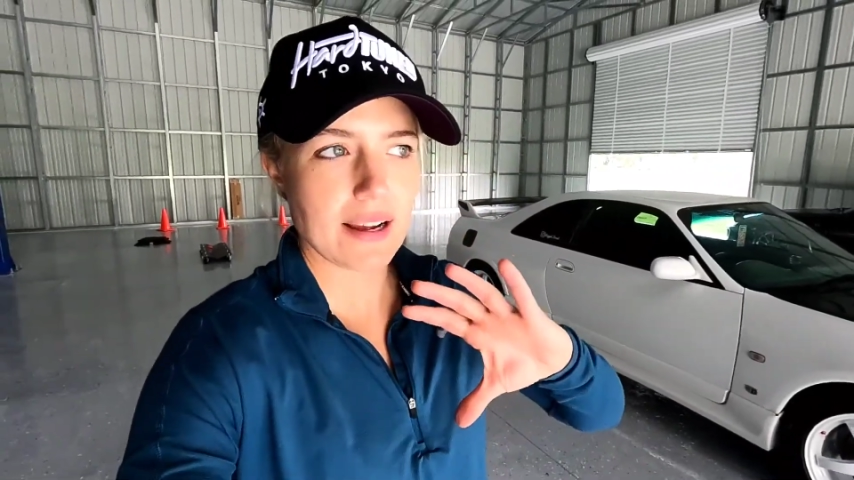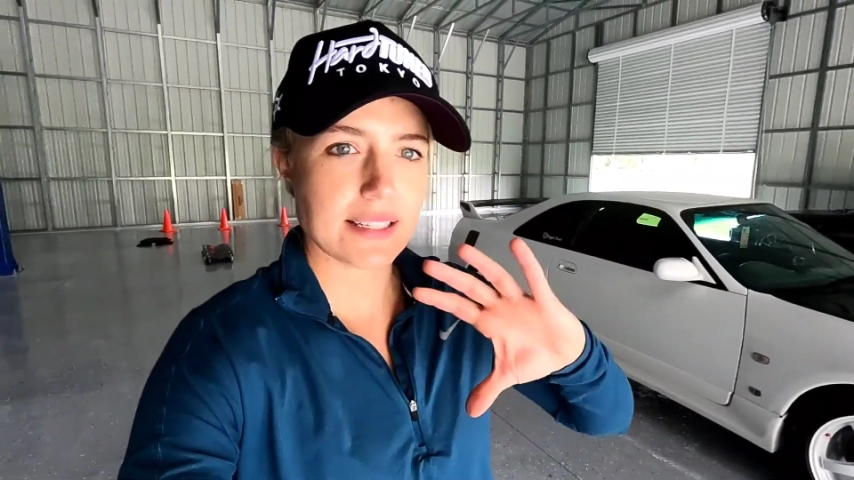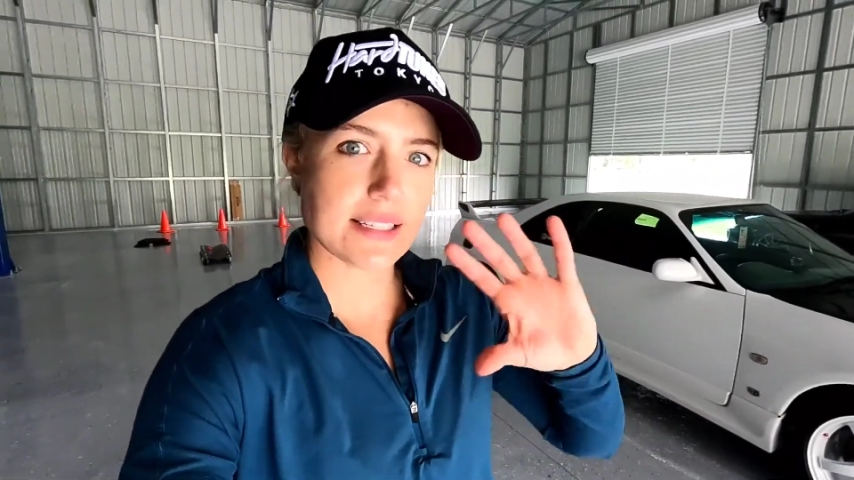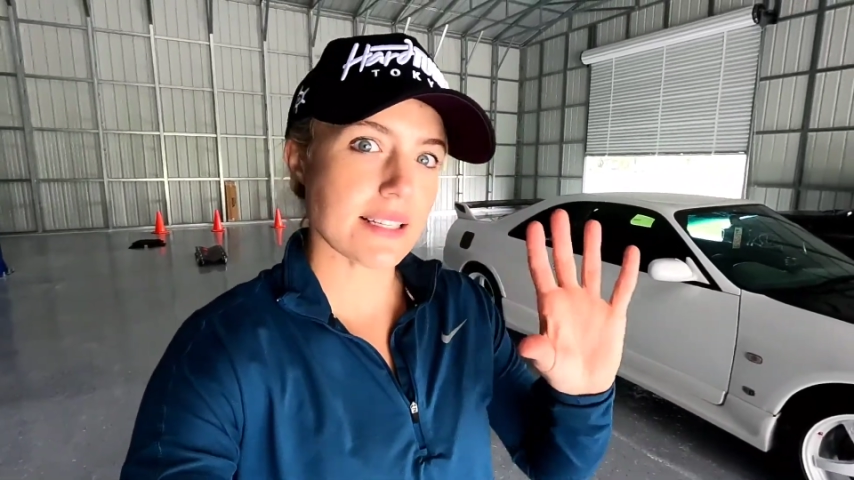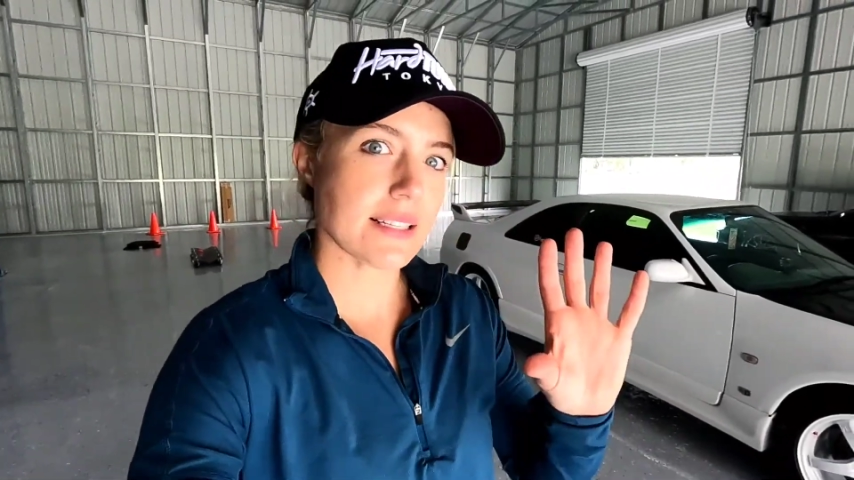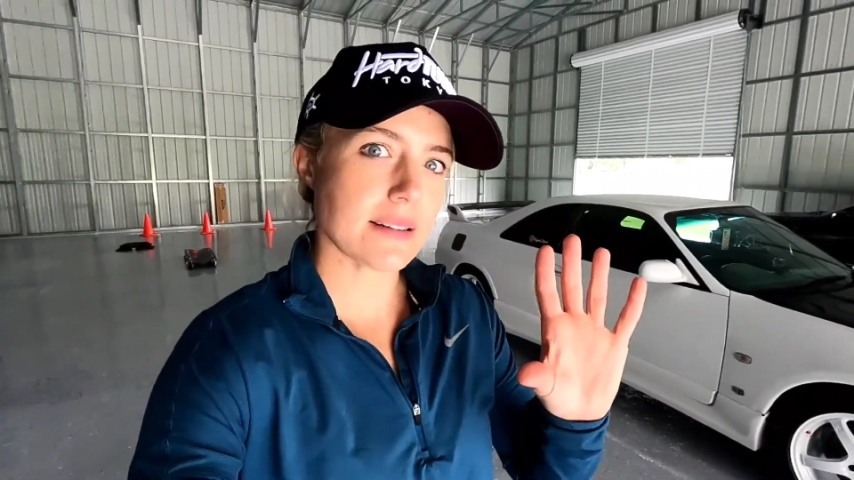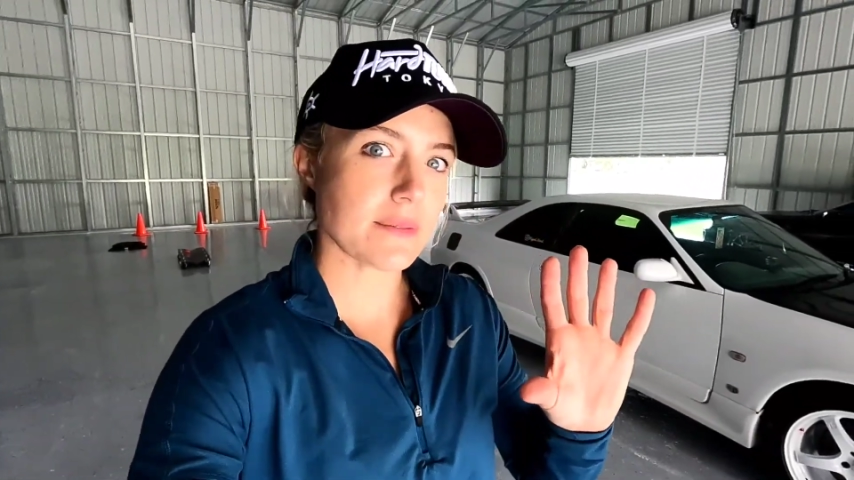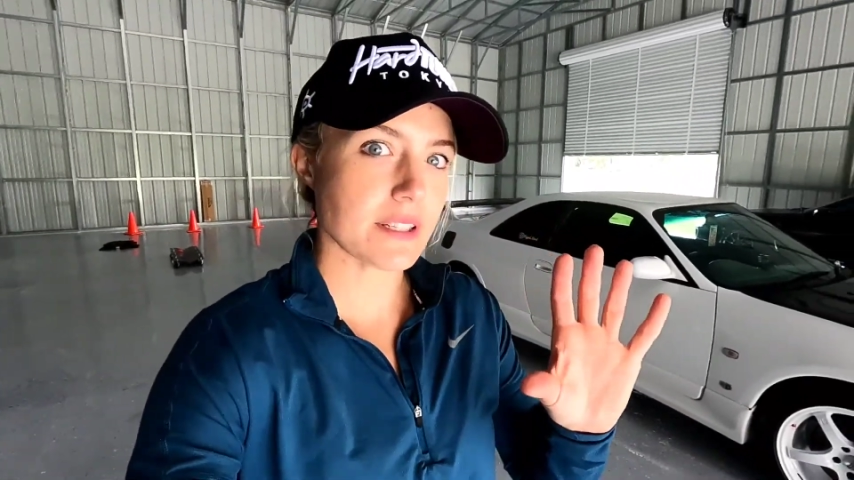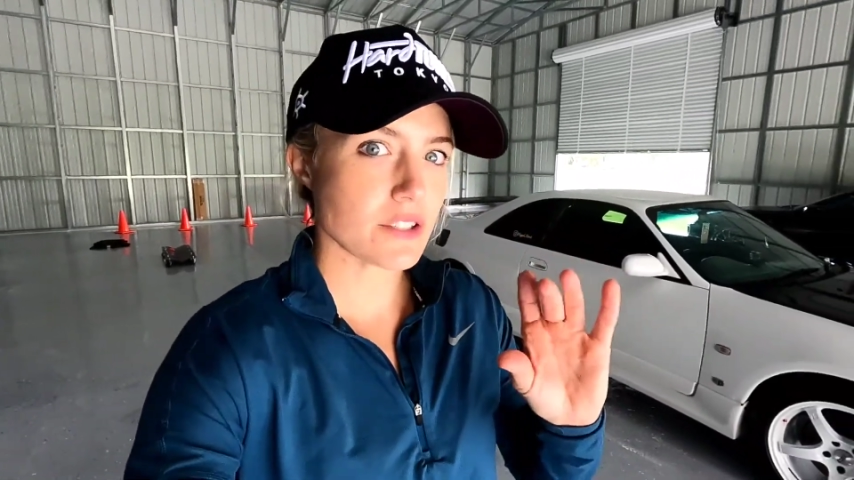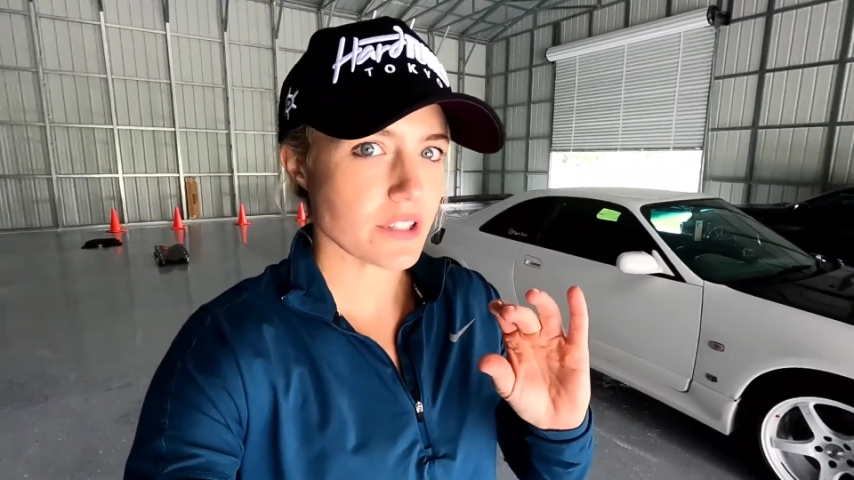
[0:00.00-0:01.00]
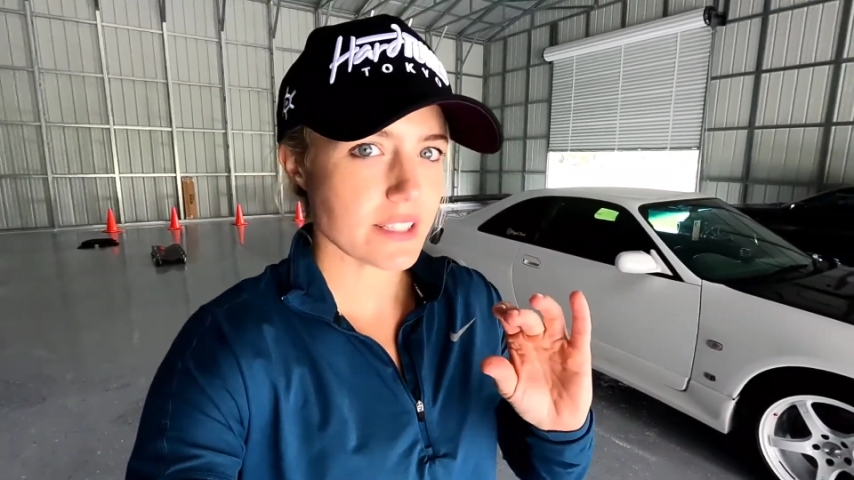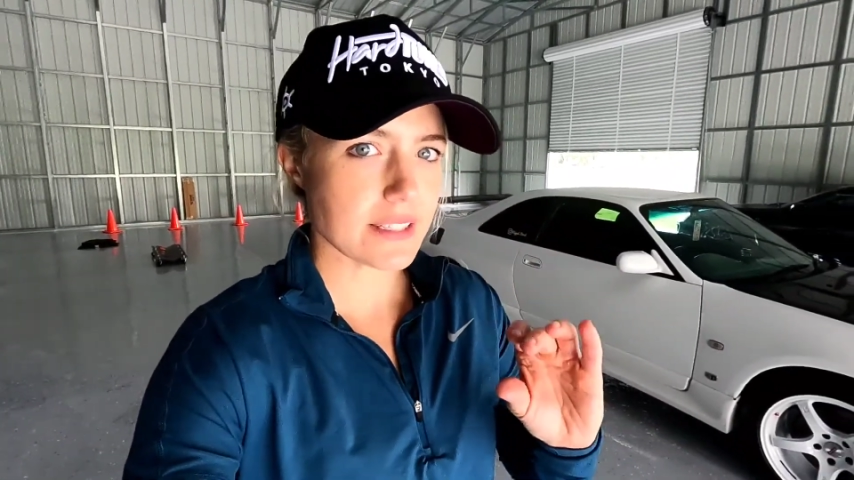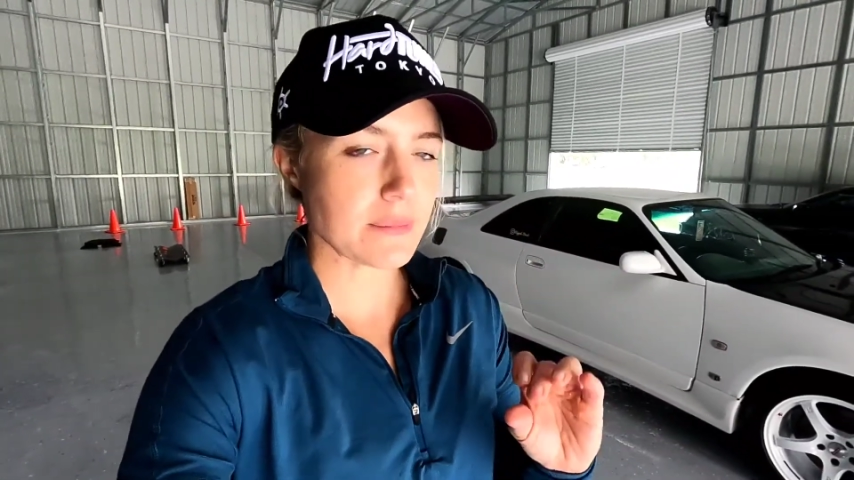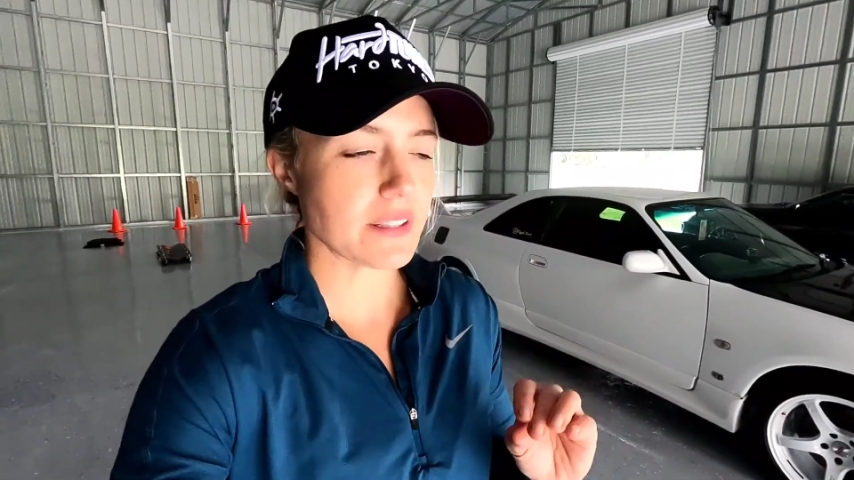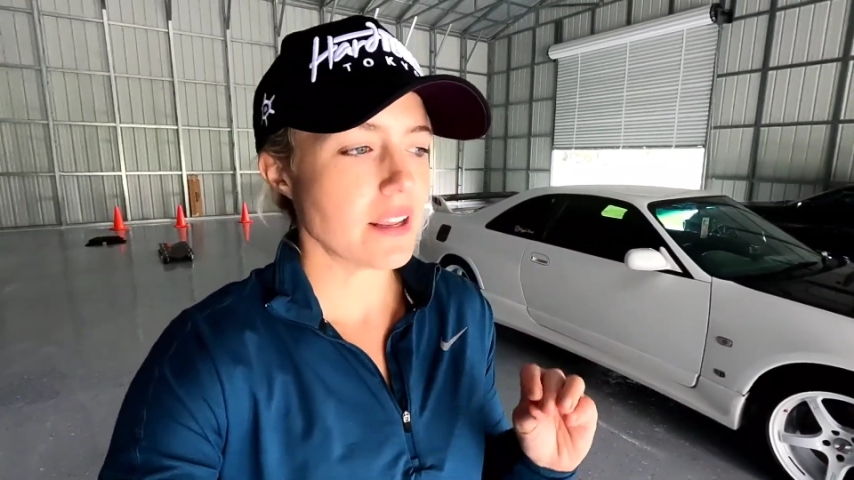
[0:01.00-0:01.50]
I see them and treat them.